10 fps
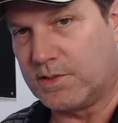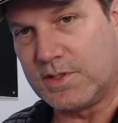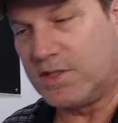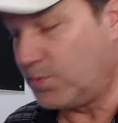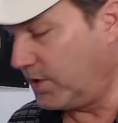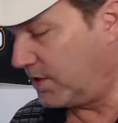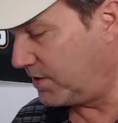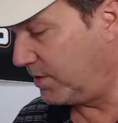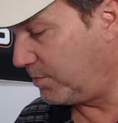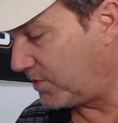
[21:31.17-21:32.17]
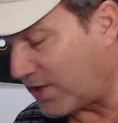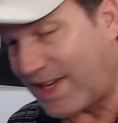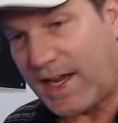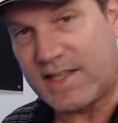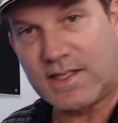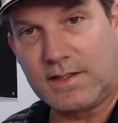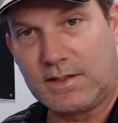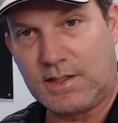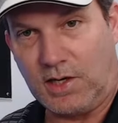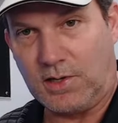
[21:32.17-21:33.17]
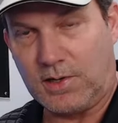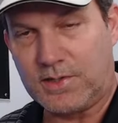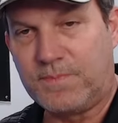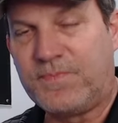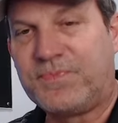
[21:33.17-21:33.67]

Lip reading: So this week's tip is for gas cars.